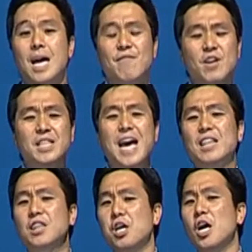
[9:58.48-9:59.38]
Everyone,
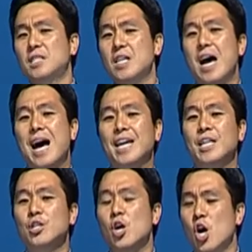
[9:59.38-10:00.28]
that thought I
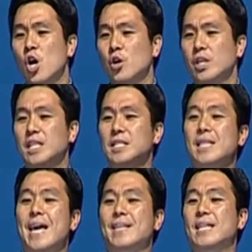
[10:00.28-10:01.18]
know is
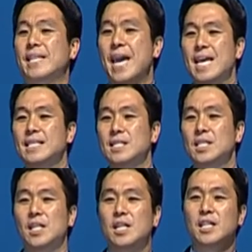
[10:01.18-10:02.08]
like
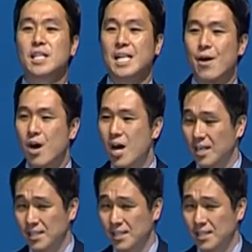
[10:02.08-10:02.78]
cancer in our heart.